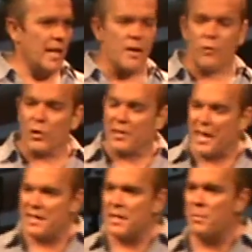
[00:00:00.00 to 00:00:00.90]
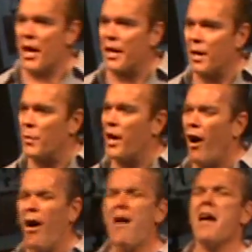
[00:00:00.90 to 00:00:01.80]
And if we're lazy about it, and we
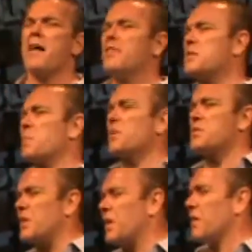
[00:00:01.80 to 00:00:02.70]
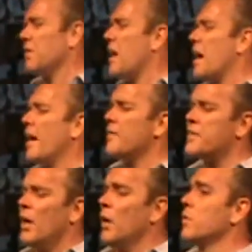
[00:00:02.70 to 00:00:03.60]
all have this person in our
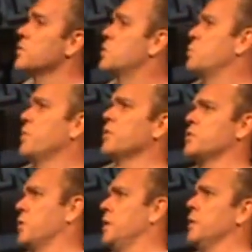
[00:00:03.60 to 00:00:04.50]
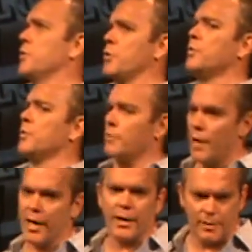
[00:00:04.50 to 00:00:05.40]
lives who's spiritually attuned,
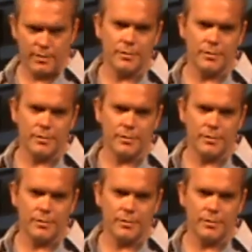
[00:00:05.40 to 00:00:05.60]
right?